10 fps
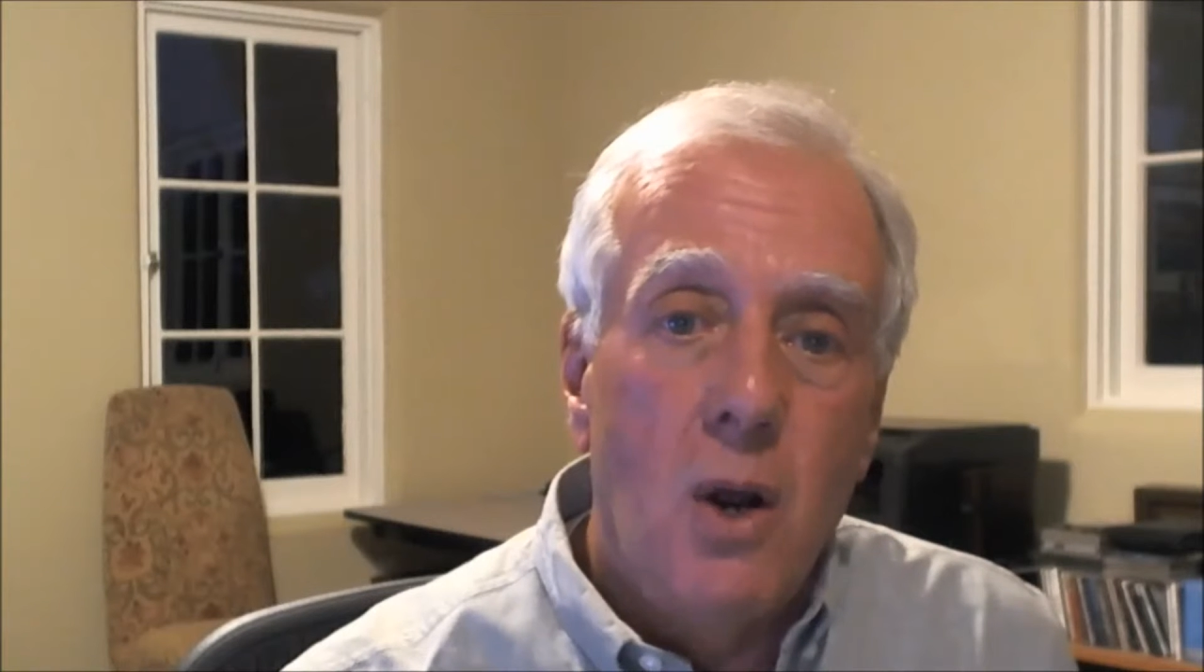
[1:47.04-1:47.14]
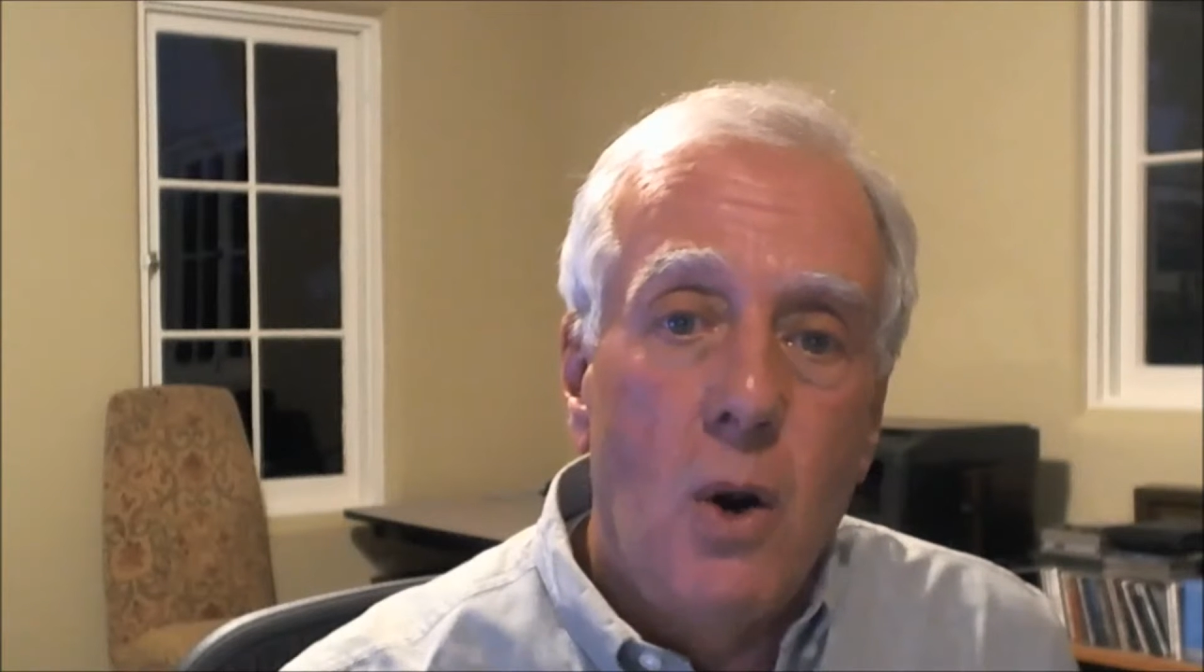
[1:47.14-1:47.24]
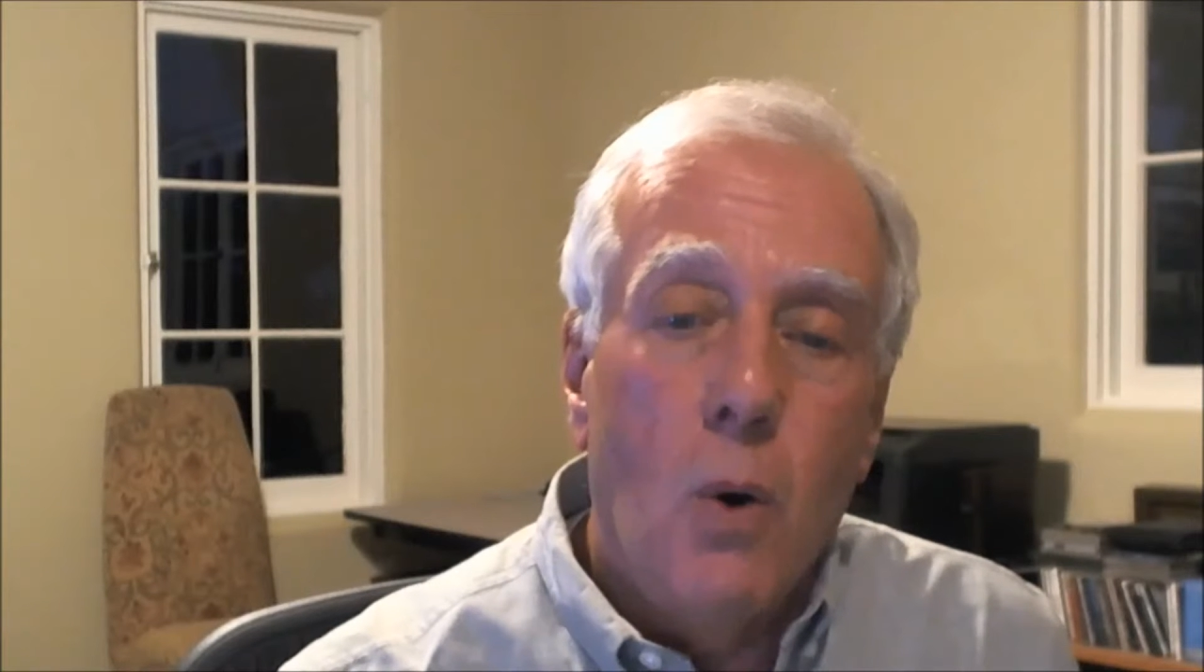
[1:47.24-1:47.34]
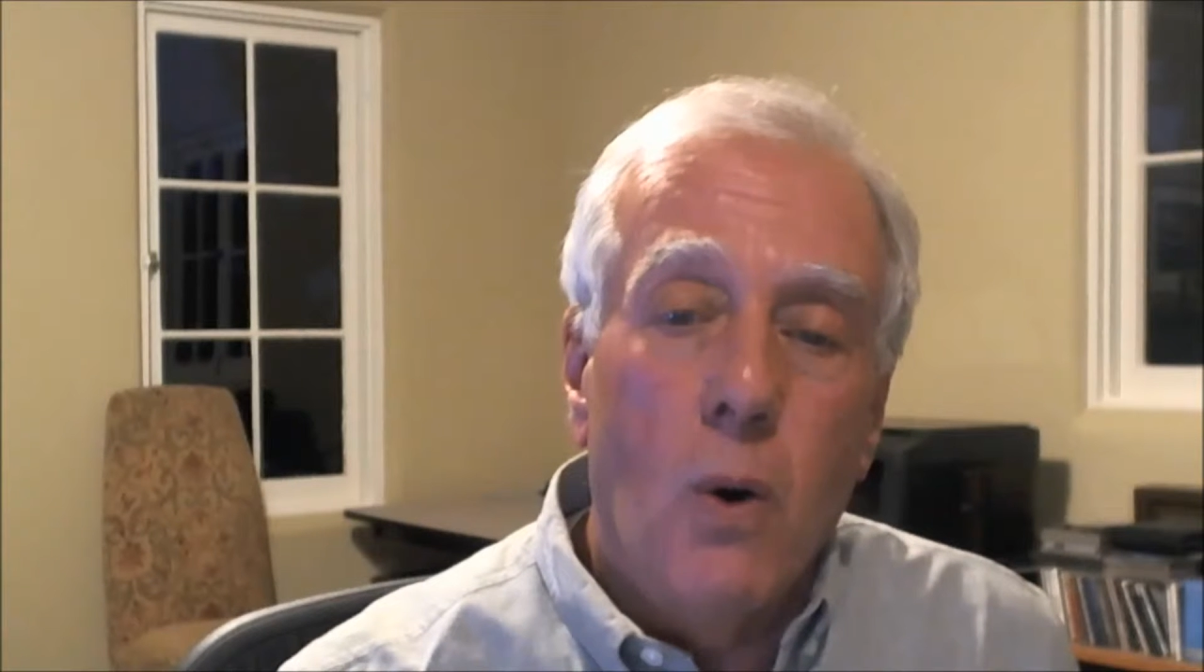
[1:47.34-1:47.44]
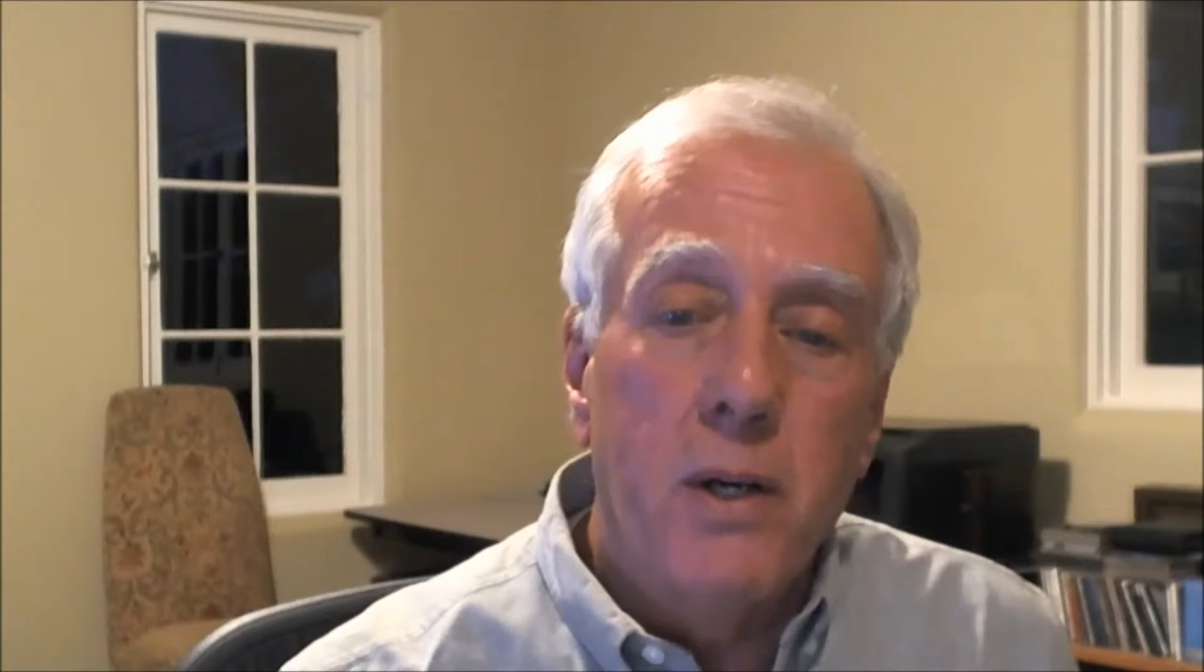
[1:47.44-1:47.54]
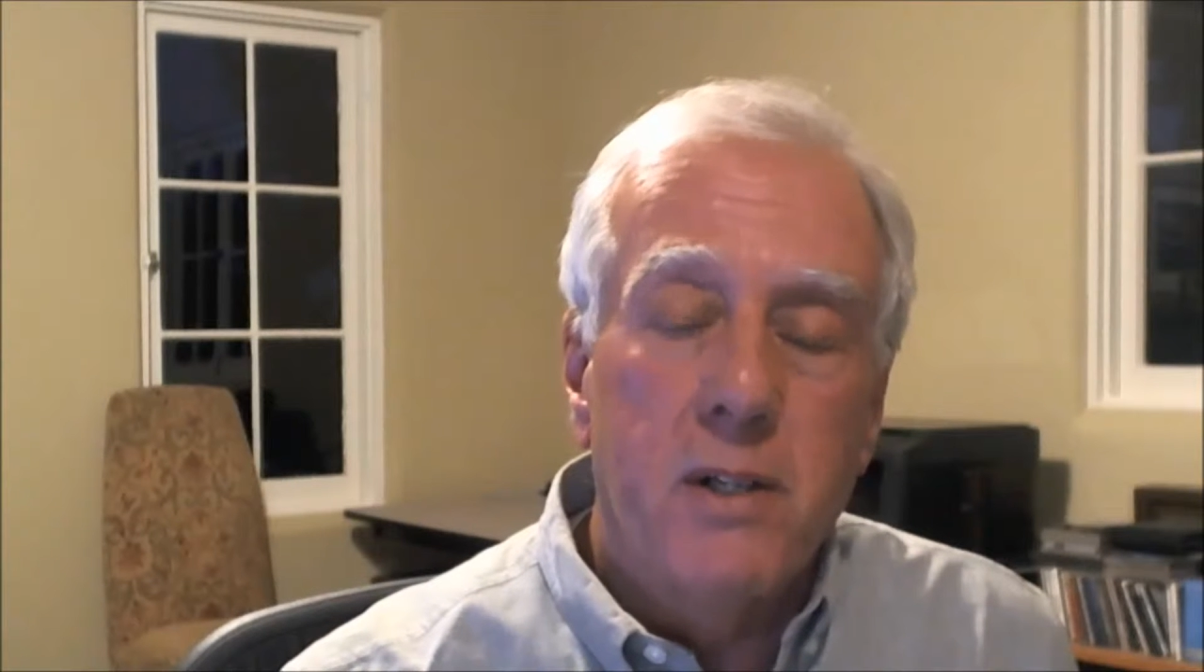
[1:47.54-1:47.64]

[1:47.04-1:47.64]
or your